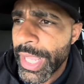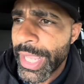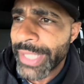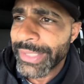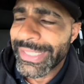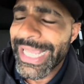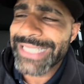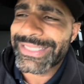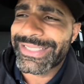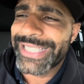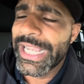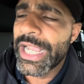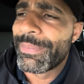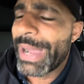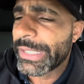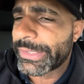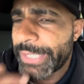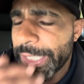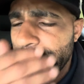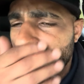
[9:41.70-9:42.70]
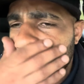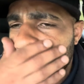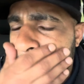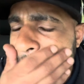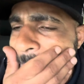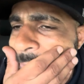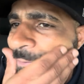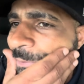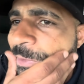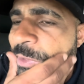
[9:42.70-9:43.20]
Let's think about the uh,
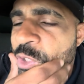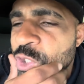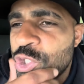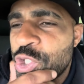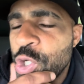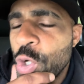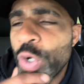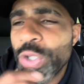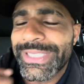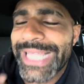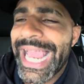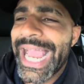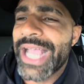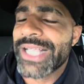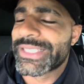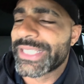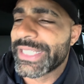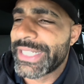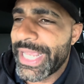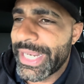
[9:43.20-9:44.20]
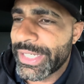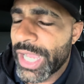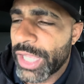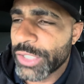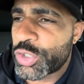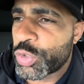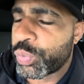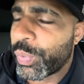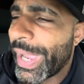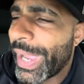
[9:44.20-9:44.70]

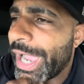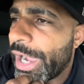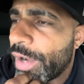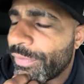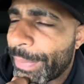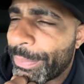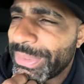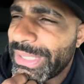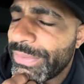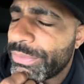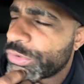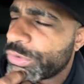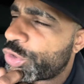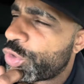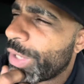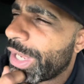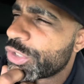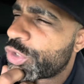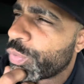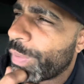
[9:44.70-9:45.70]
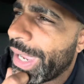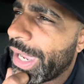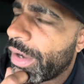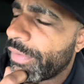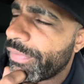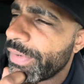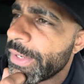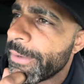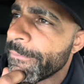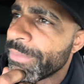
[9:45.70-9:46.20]
2012, I believe it was
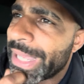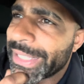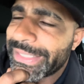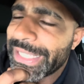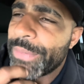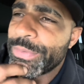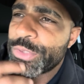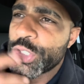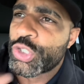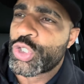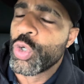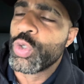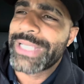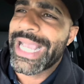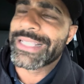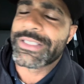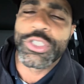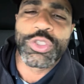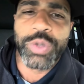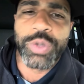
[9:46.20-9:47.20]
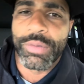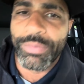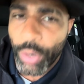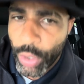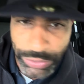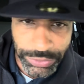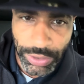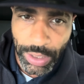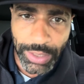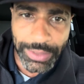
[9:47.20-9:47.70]
2012. I think it was the 2012
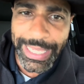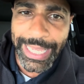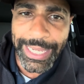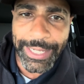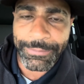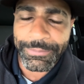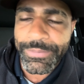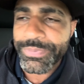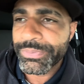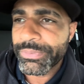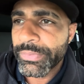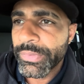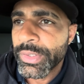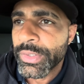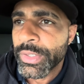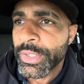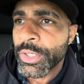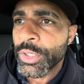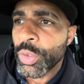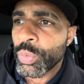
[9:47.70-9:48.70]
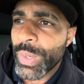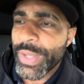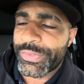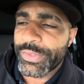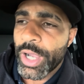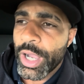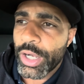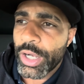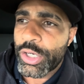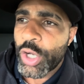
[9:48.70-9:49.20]
All-Star game with
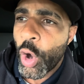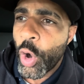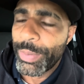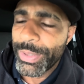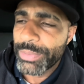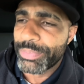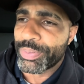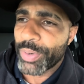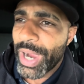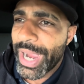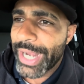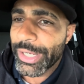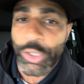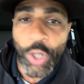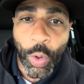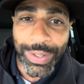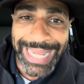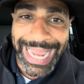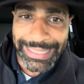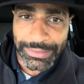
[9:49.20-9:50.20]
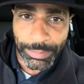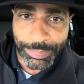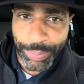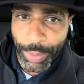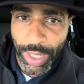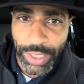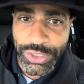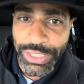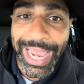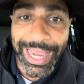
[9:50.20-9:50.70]
uh, Kobe Bryant going at
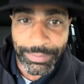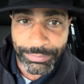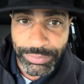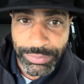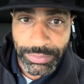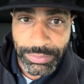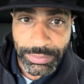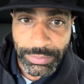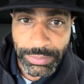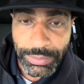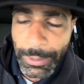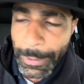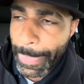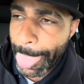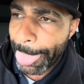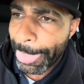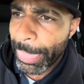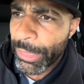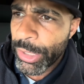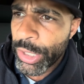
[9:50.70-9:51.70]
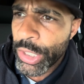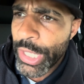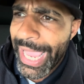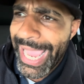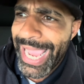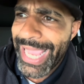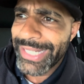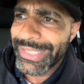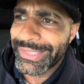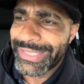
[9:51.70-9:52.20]
LeBron James.
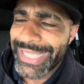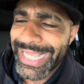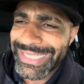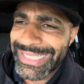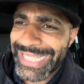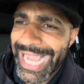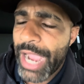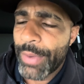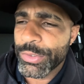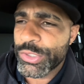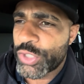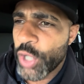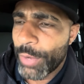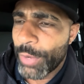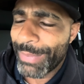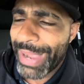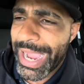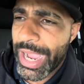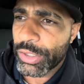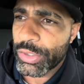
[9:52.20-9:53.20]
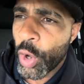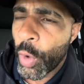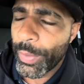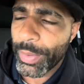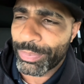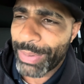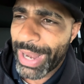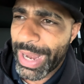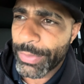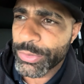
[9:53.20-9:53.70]
And this guy was talking about how Kobe
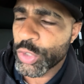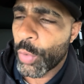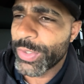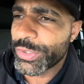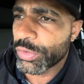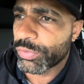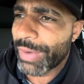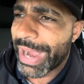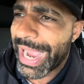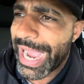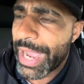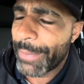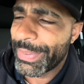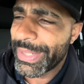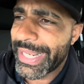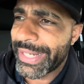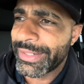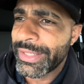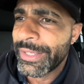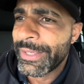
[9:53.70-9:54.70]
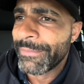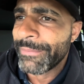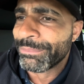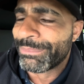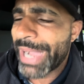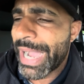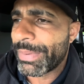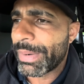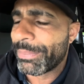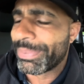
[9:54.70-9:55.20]
Bryant was always a Robin and
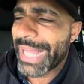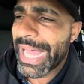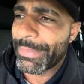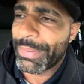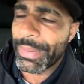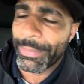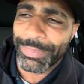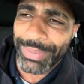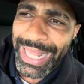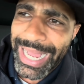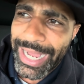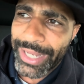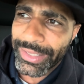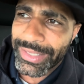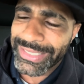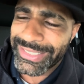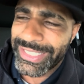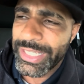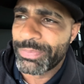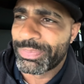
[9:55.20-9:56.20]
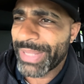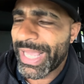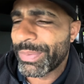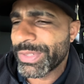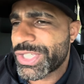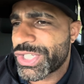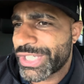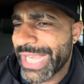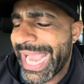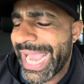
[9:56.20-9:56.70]
blah, blah, blah, blah, blah, because he played
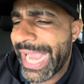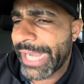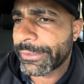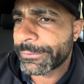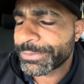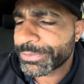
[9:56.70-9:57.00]
with Shaq.